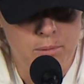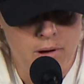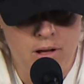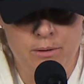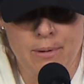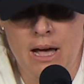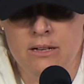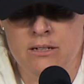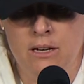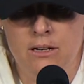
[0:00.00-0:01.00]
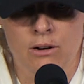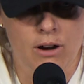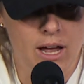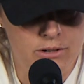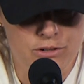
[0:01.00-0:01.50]
ball in the basket, her
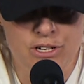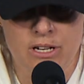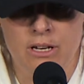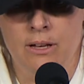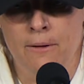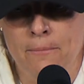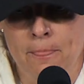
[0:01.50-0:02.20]
energy,